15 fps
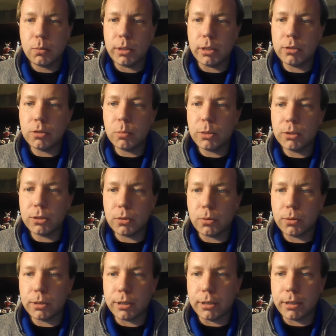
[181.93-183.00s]
We also build to
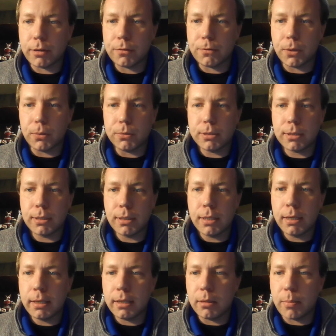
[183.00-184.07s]
order our phones
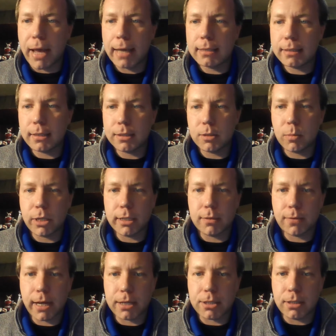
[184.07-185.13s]
in a mass customized
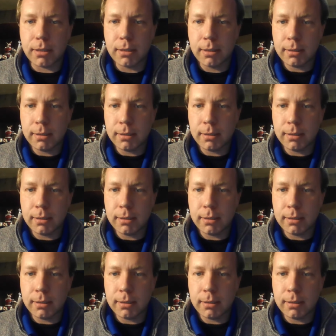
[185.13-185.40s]
fashion.